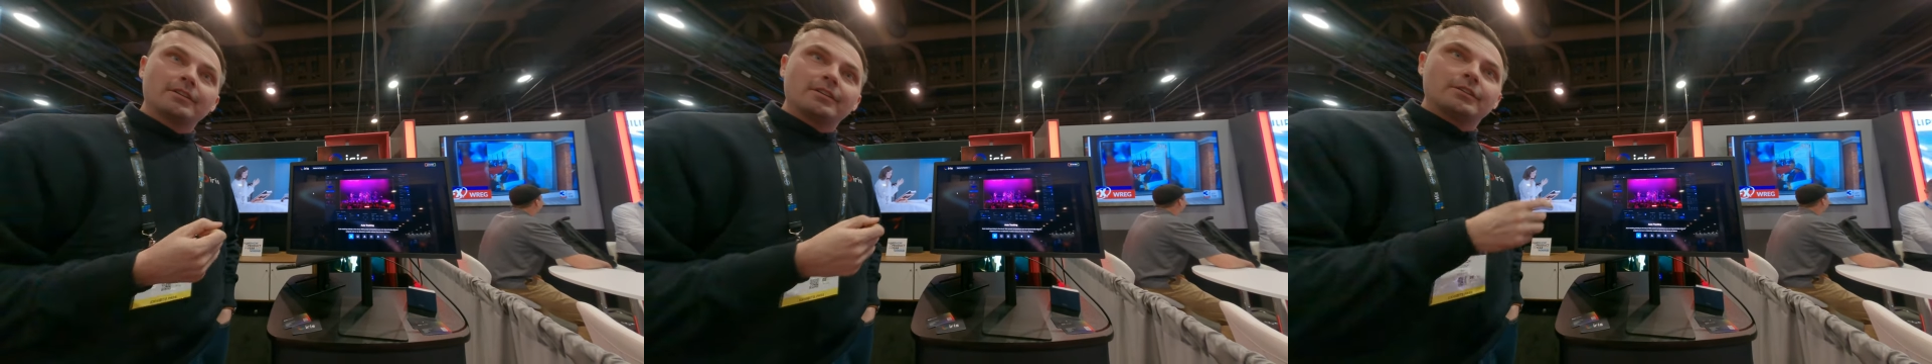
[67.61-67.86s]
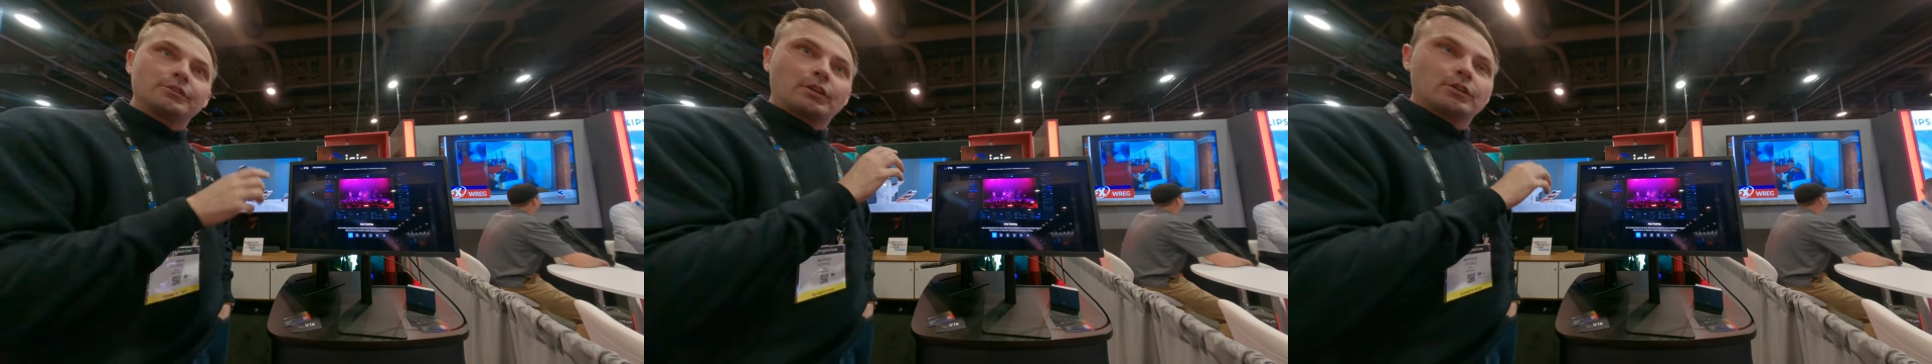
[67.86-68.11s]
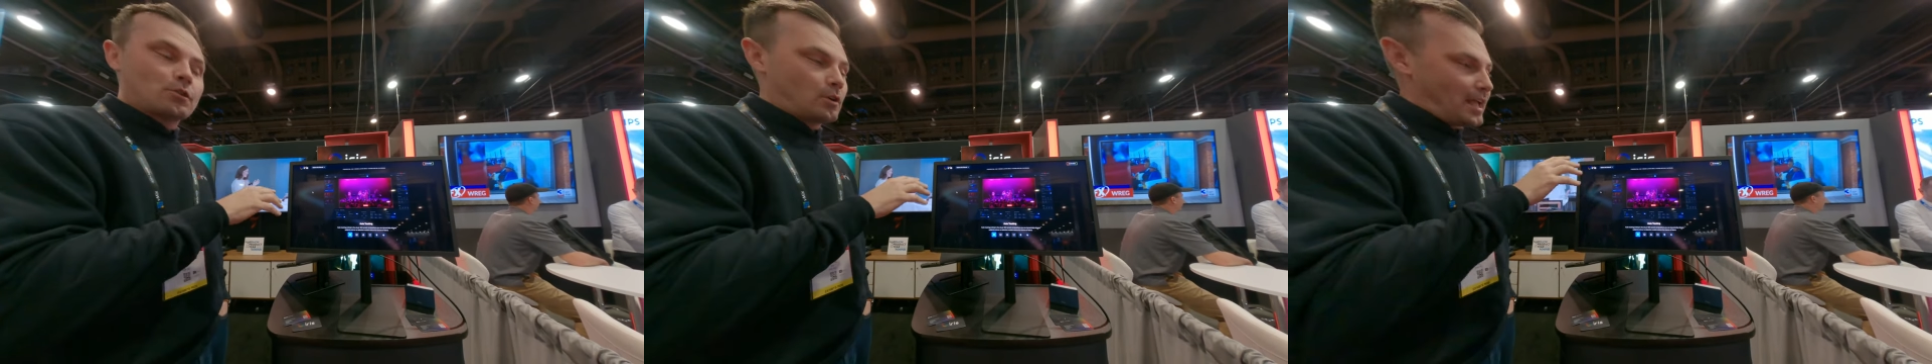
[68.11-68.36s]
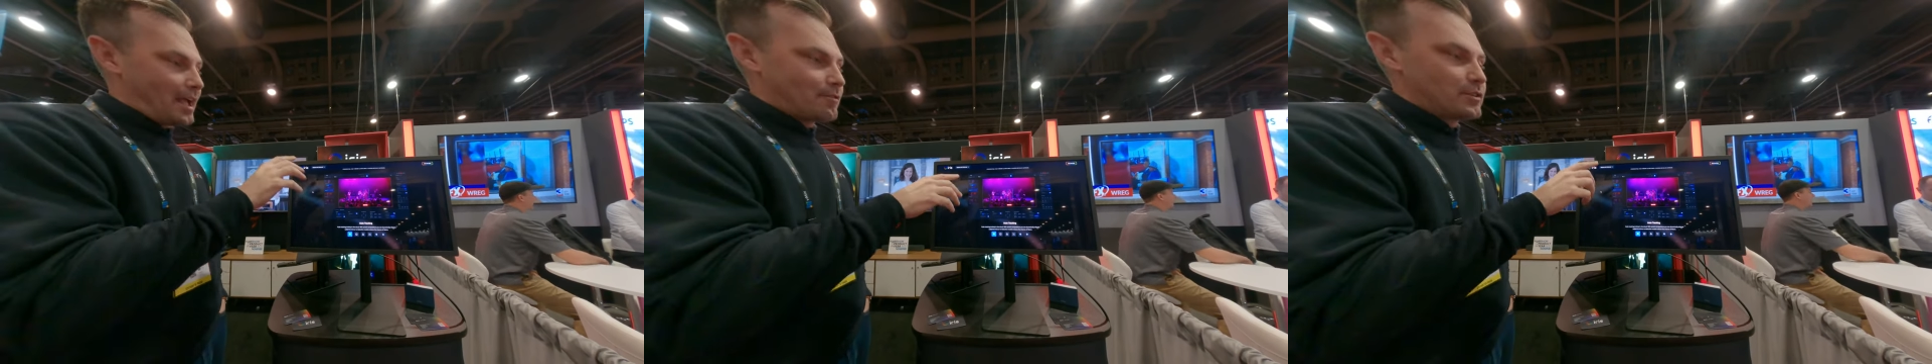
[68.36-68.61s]
Oh. So you oh.
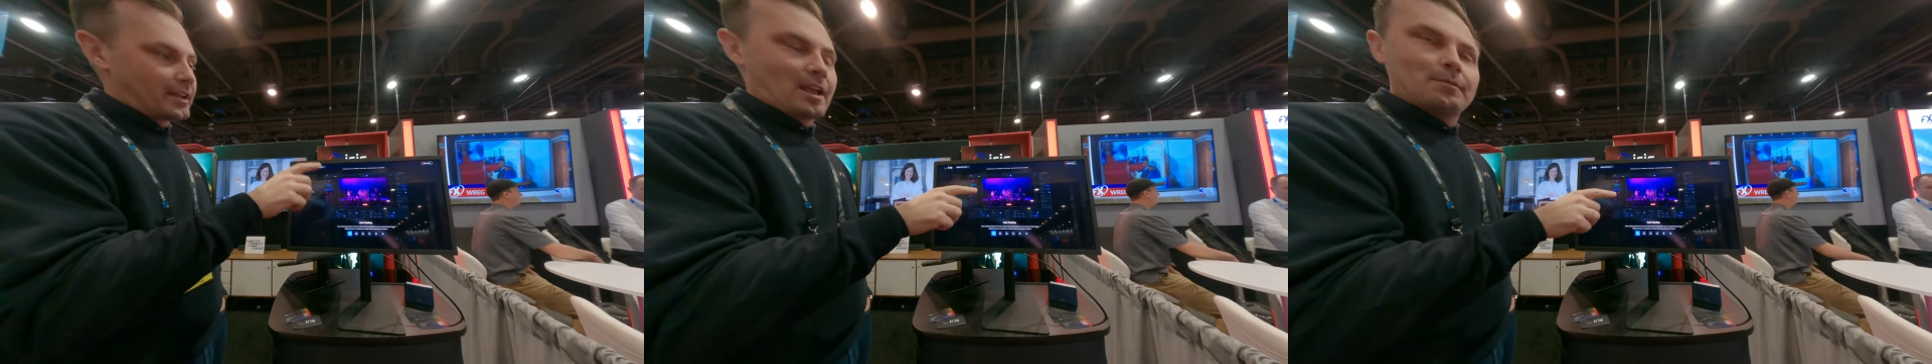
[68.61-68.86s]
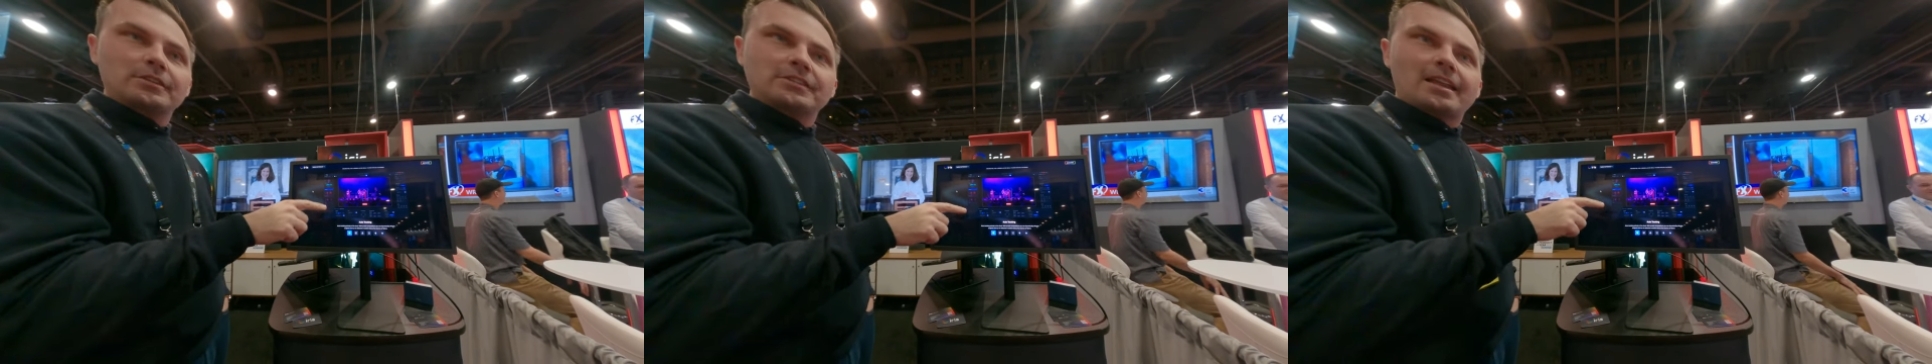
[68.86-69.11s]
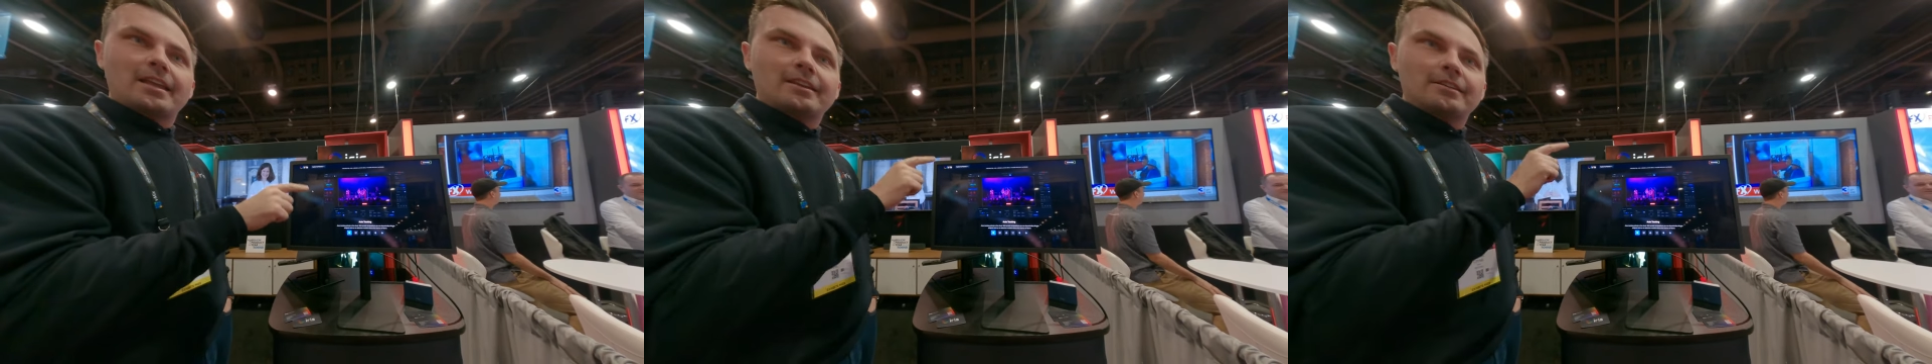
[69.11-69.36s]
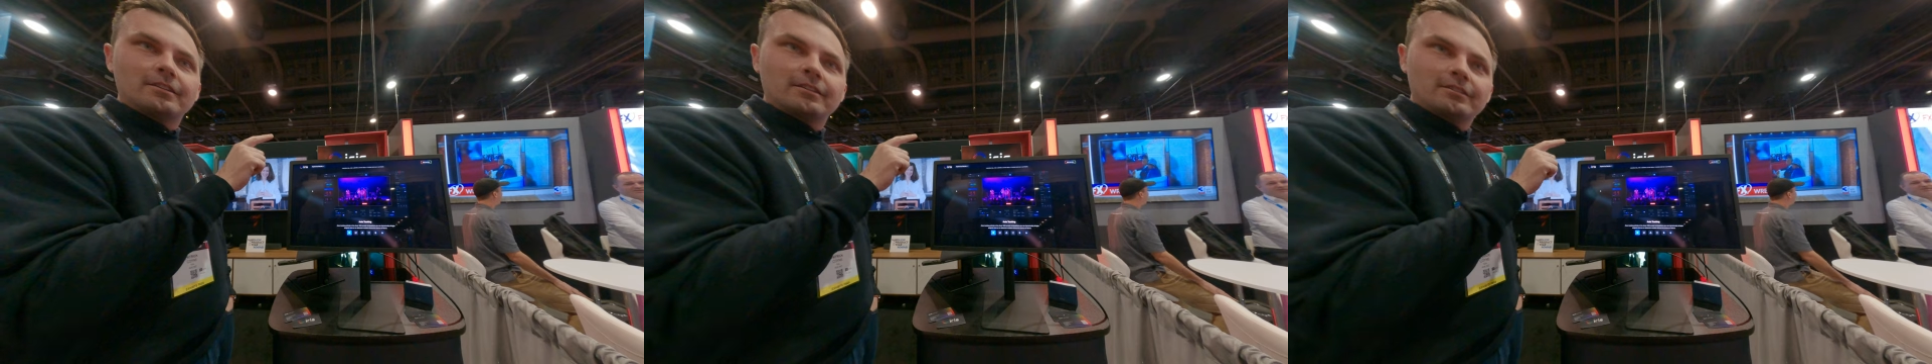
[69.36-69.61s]
control every camera setting